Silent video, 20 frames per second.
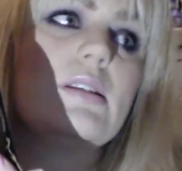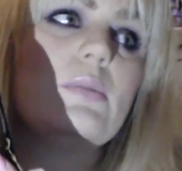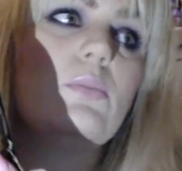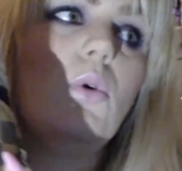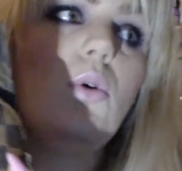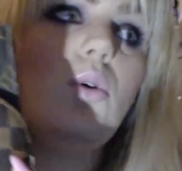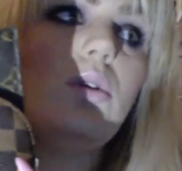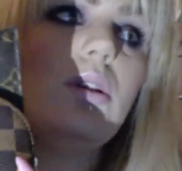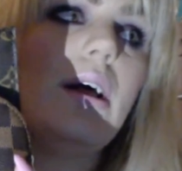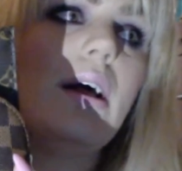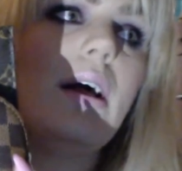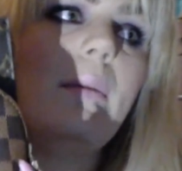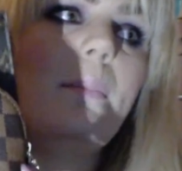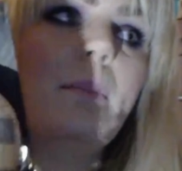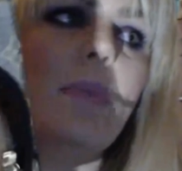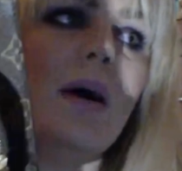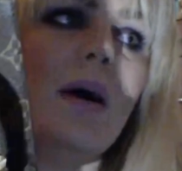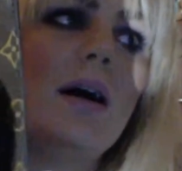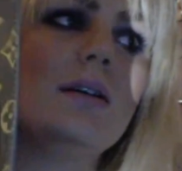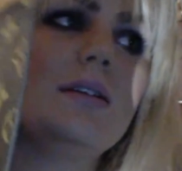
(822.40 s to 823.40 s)
smaller,
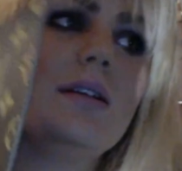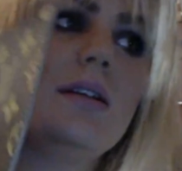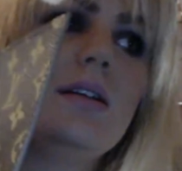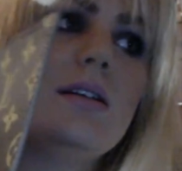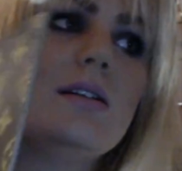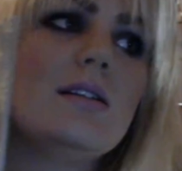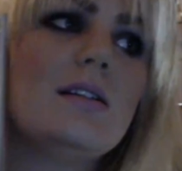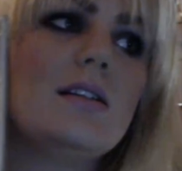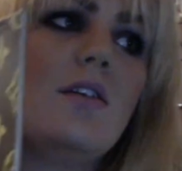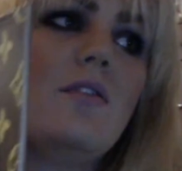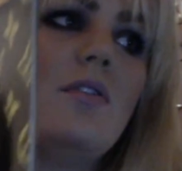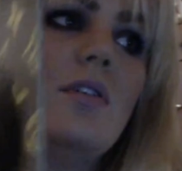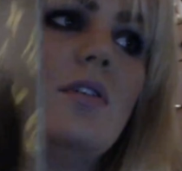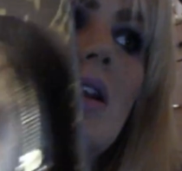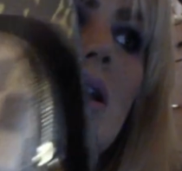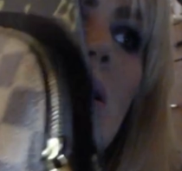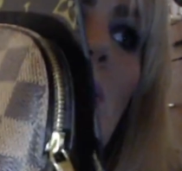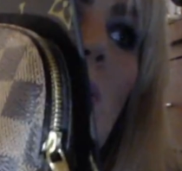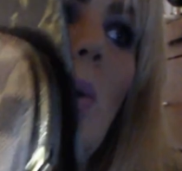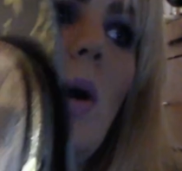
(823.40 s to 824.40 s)
but it is
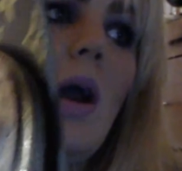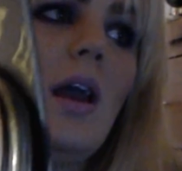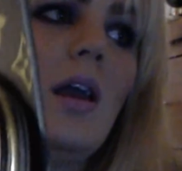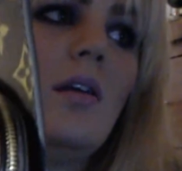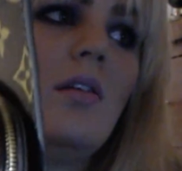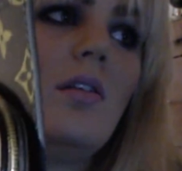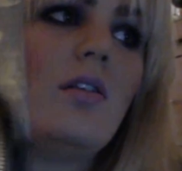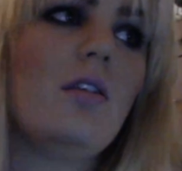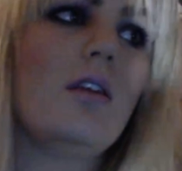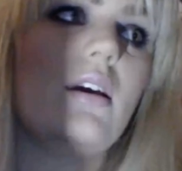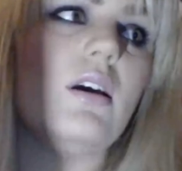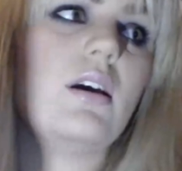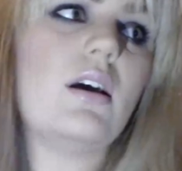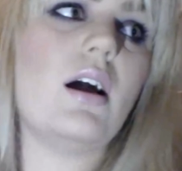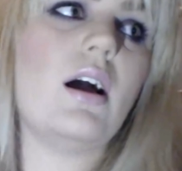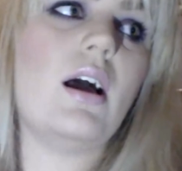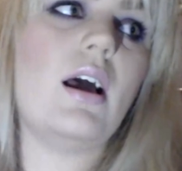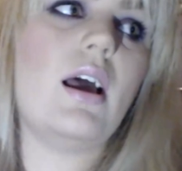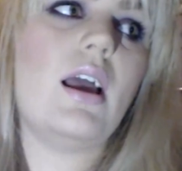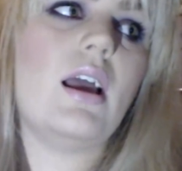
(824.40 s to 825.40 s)
definitely way
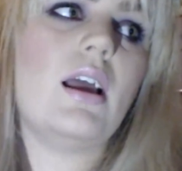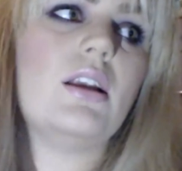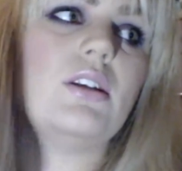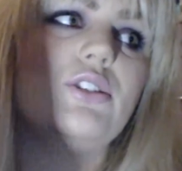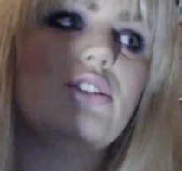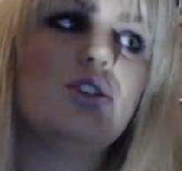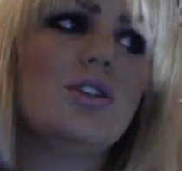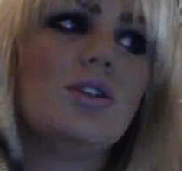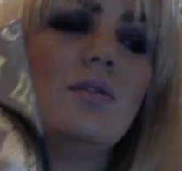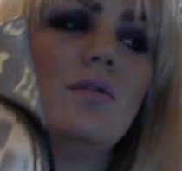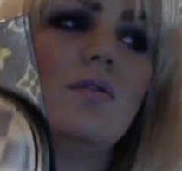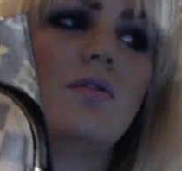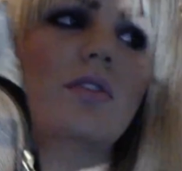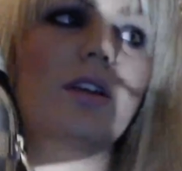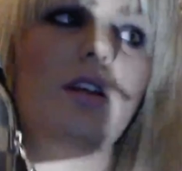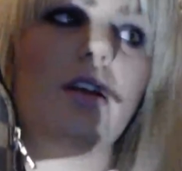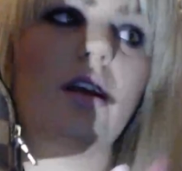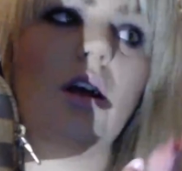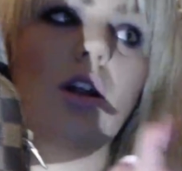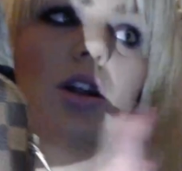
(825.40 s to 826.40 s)
thicker, and you can
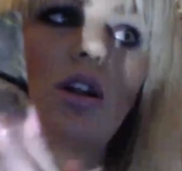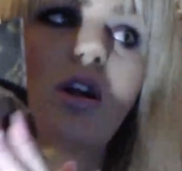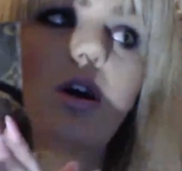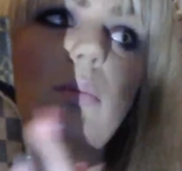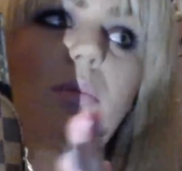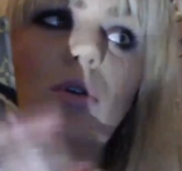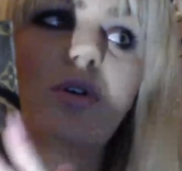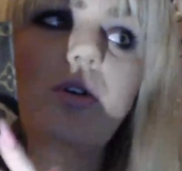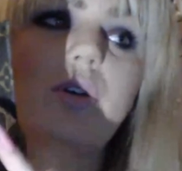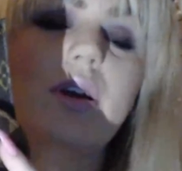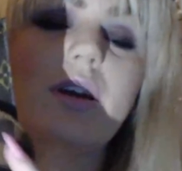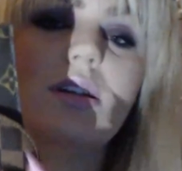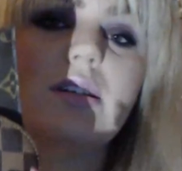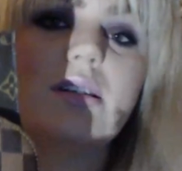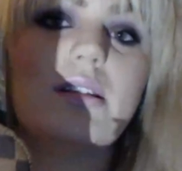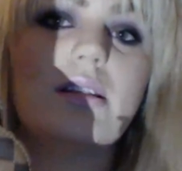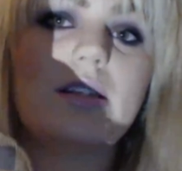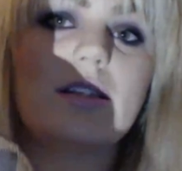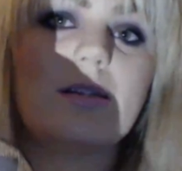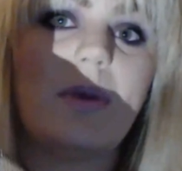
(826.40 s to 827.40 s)
fit a lot more into
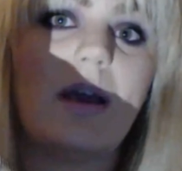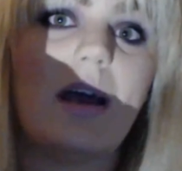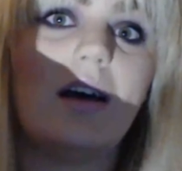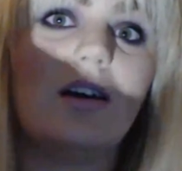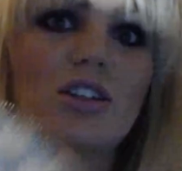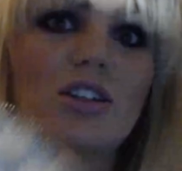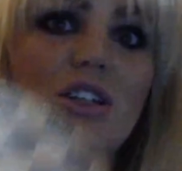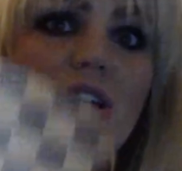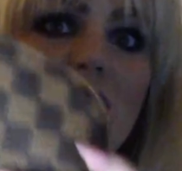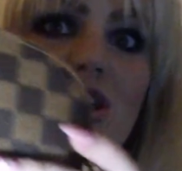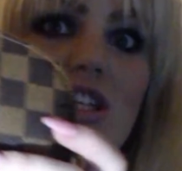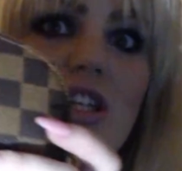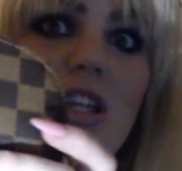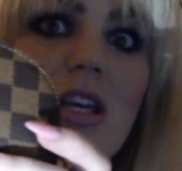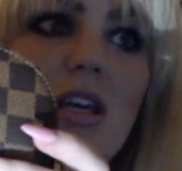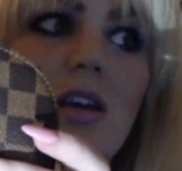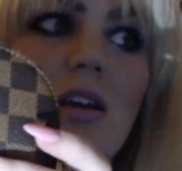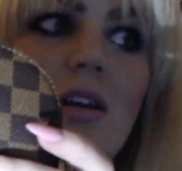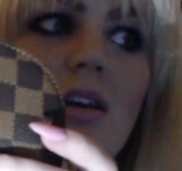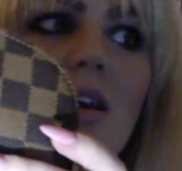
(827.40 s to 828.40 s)
this pouch
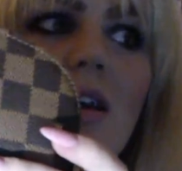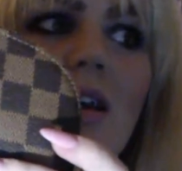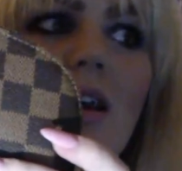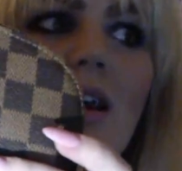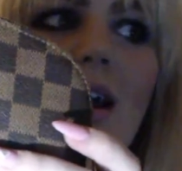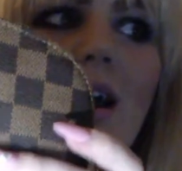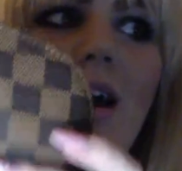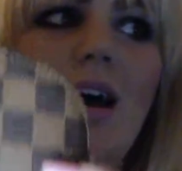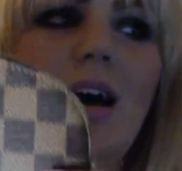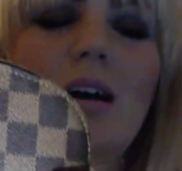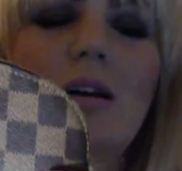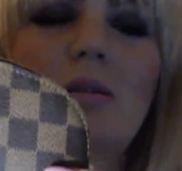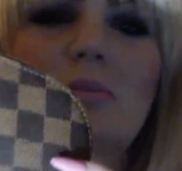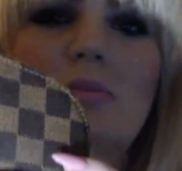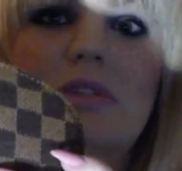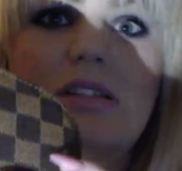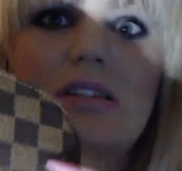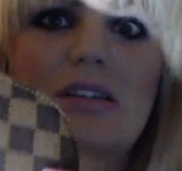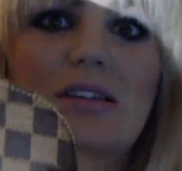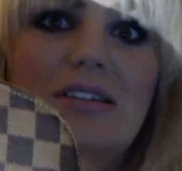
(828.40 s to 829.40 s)
actually.
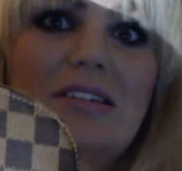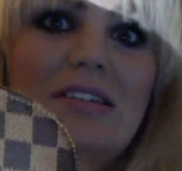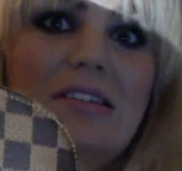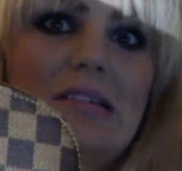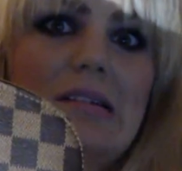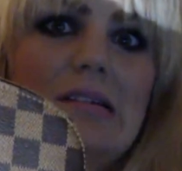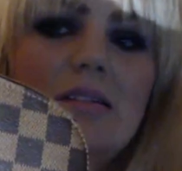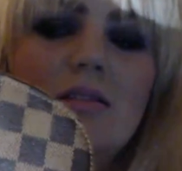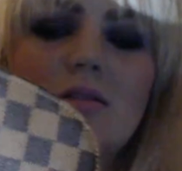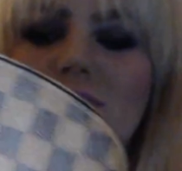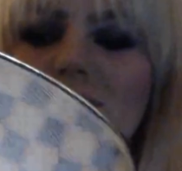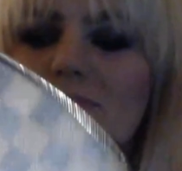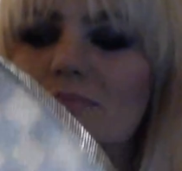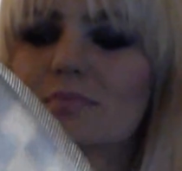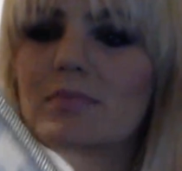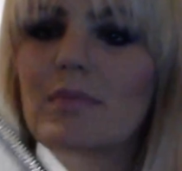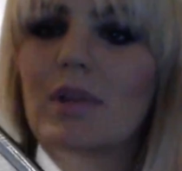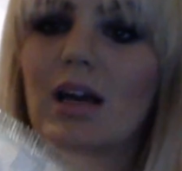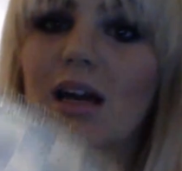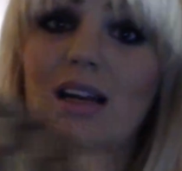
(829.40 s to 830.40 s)
So
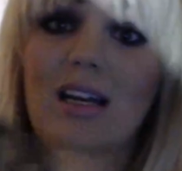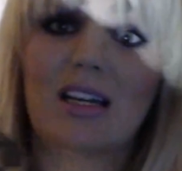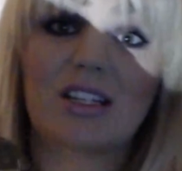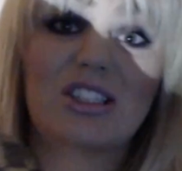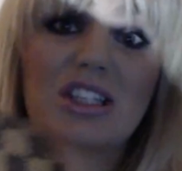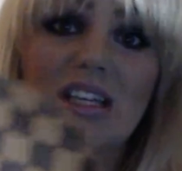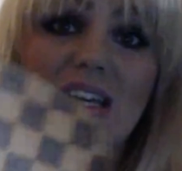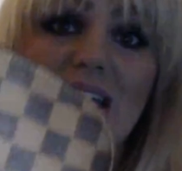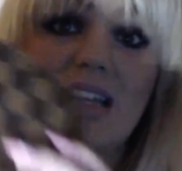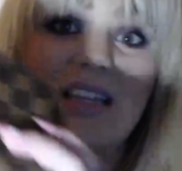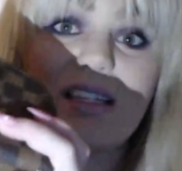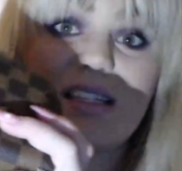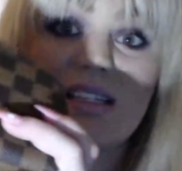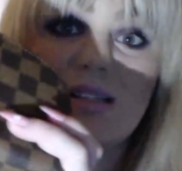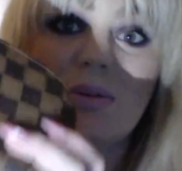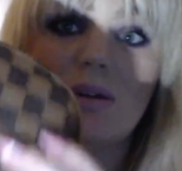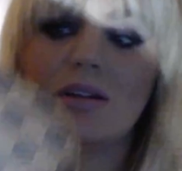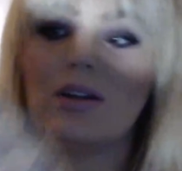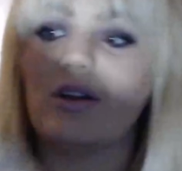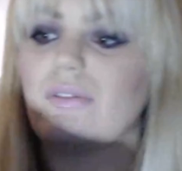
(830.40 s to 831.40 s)
I'd actually get this
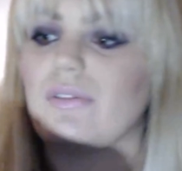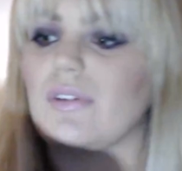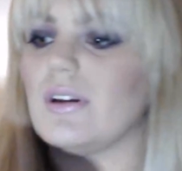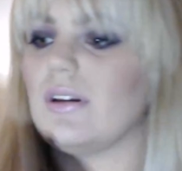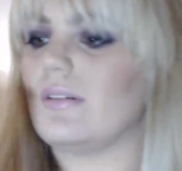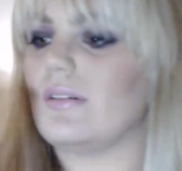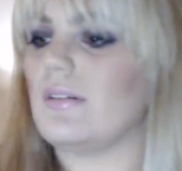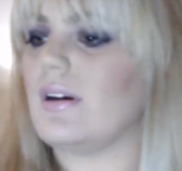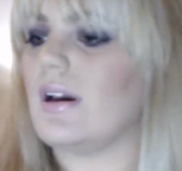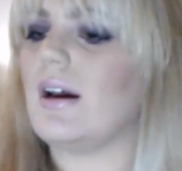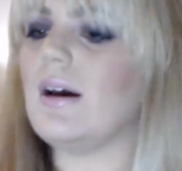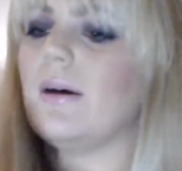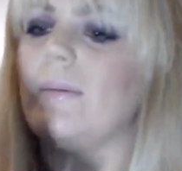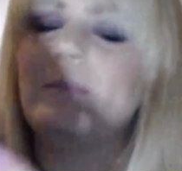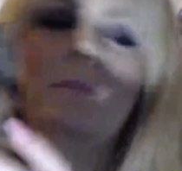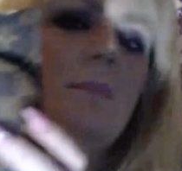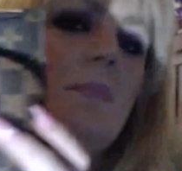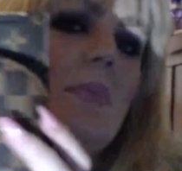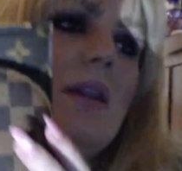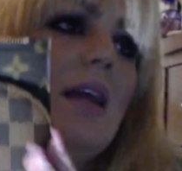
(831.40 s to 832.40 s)
one over it.
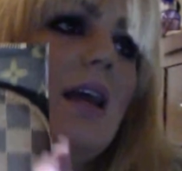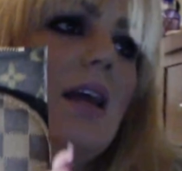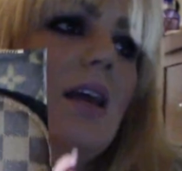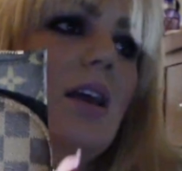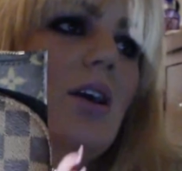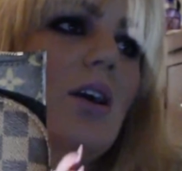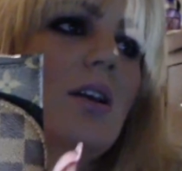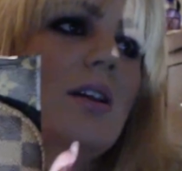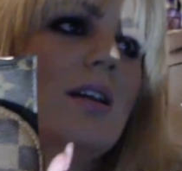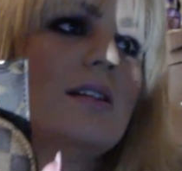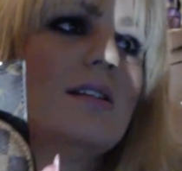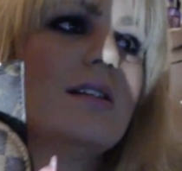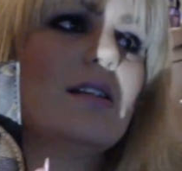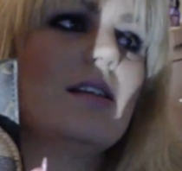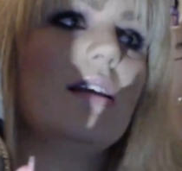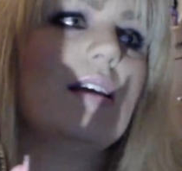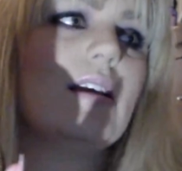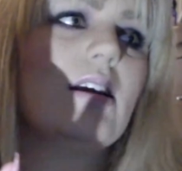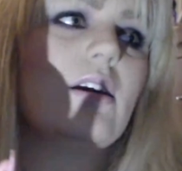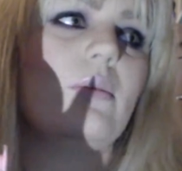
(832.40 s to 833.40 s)
But there you go, that's
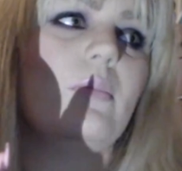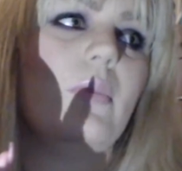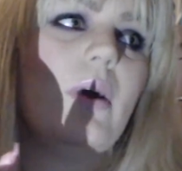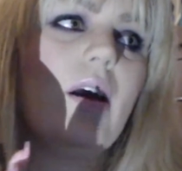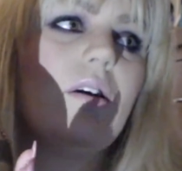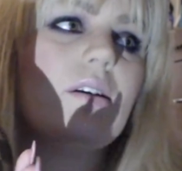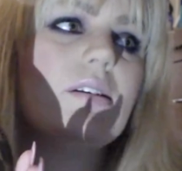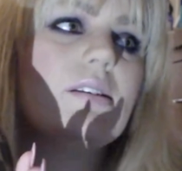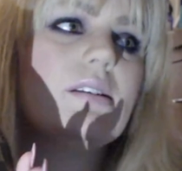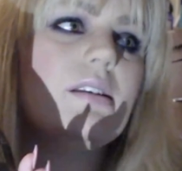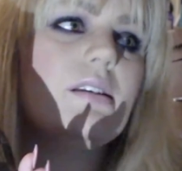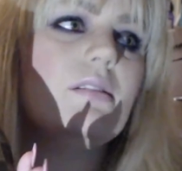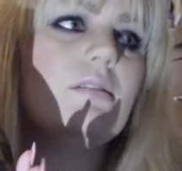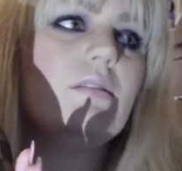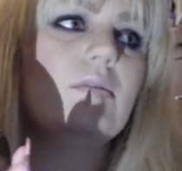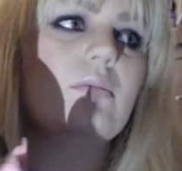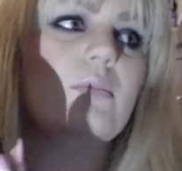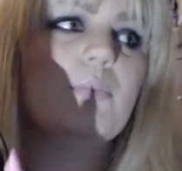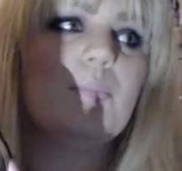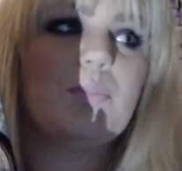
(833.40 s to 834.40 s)
the
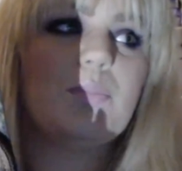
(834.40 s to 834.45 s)
comparison.